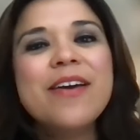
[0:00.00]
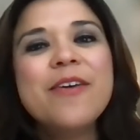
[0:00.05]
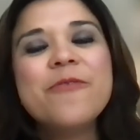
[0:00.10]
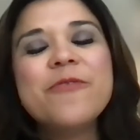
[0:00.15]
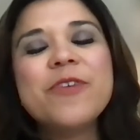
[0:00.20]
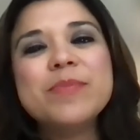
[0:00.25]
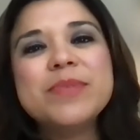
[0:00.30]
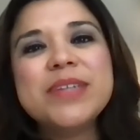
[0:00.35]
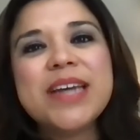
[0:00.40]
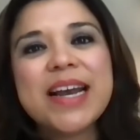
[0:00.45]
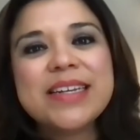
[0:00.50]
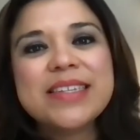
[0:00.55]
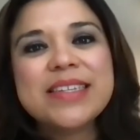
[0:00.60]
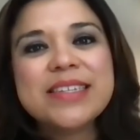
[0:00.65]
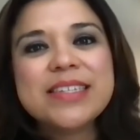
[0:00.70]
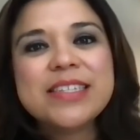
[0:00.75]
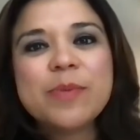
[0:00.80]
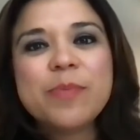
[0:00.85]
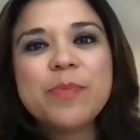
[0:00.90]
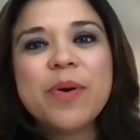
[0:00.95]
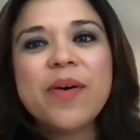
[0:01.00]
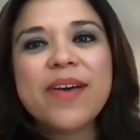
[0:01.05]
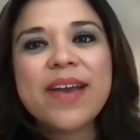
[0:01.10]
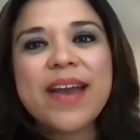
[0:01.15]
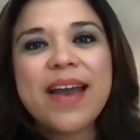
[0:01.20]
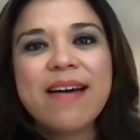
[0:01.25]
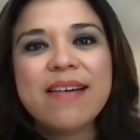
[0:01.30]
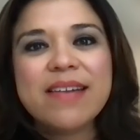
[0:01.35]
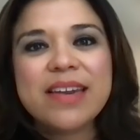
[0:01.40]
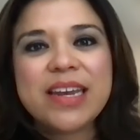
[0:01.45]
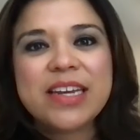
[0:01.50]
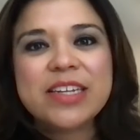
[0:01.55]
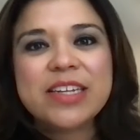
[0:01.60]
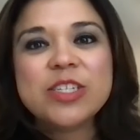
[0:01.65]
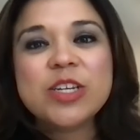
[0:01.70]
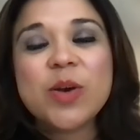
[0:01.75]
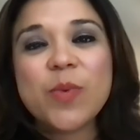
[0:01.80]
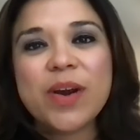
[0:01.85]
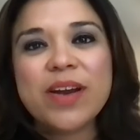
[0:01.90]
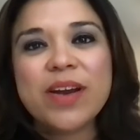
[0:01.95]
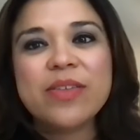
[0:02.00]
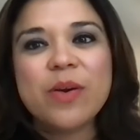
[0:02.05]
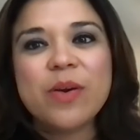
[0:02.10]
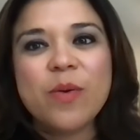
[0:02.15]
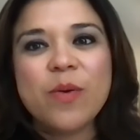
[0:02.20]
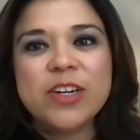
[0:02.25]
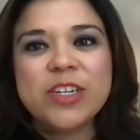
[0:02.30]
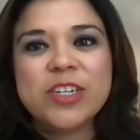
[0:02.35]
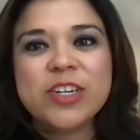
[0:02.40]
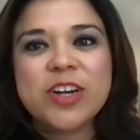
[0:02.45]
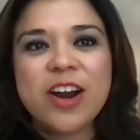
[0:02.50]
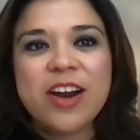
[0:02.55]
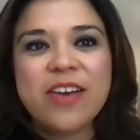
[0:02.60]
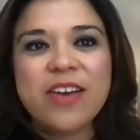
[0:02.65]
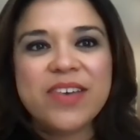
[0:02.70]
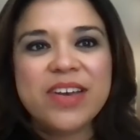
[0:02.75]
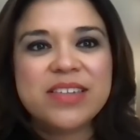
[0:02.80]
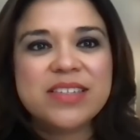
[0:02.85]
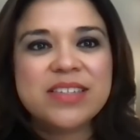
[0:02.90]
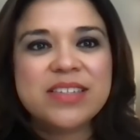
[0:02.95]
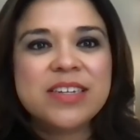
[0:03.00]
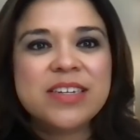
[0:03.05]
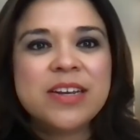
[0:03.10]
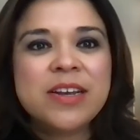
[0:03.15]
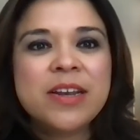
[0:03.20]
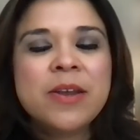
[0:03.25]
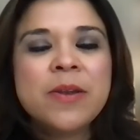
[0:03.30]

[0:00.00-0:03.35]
from Texas to Polk County to work the orange harvest.